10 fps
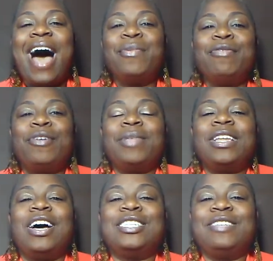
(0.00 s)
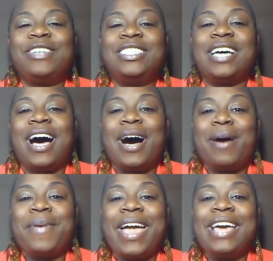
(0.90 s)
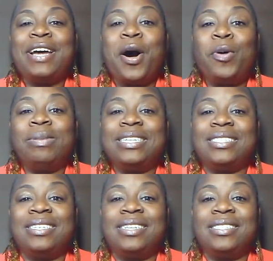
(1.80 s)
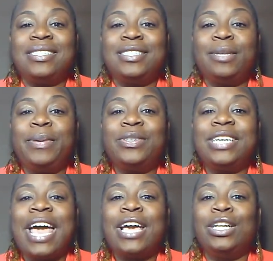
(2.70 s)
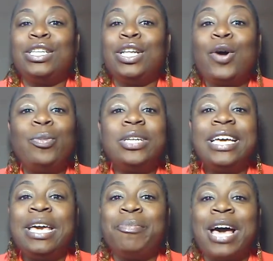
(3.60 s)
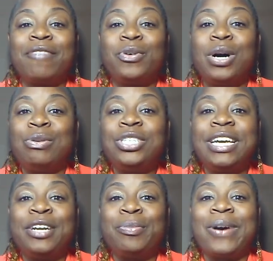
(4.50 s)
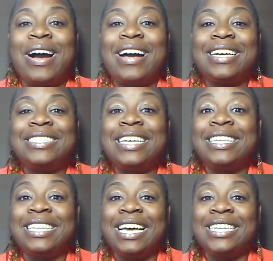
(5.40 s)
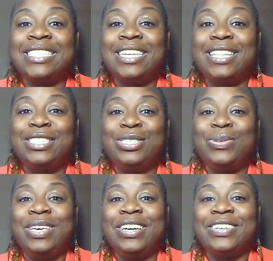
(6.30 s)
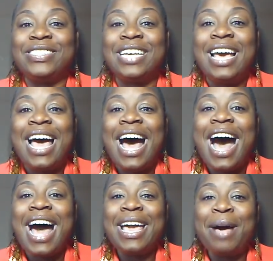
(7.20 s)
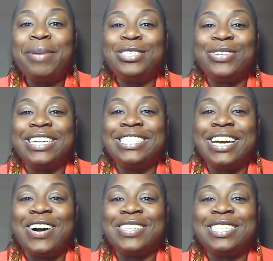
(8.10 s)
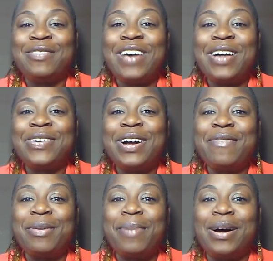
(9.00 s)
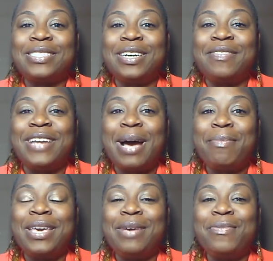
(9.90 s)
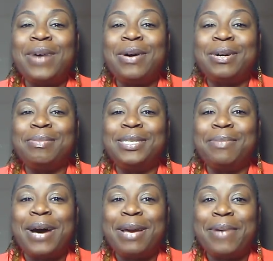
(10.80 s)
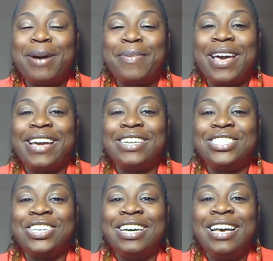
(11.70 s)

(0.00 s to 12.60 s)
I went from the loss of a job and homelessness to building a globally impactful coaching enterprise in less than 2 years. Hi, I'm Andrieka J. Austin, founder of thebossof.me. Welcome to my About page.